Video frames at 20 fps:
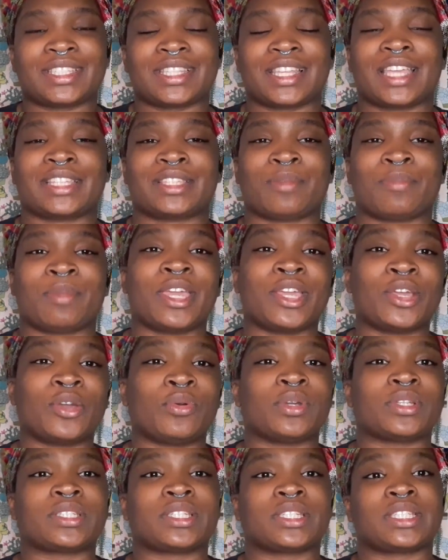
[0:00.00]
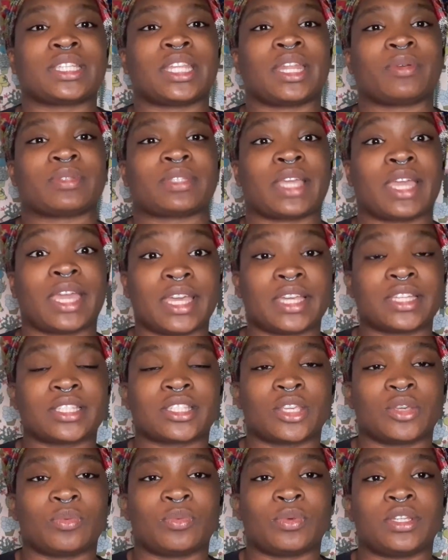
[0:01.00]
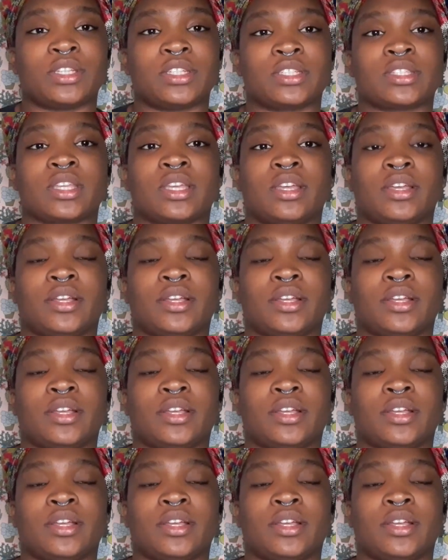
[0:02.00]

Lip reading: Like, the main questions that I was asking was,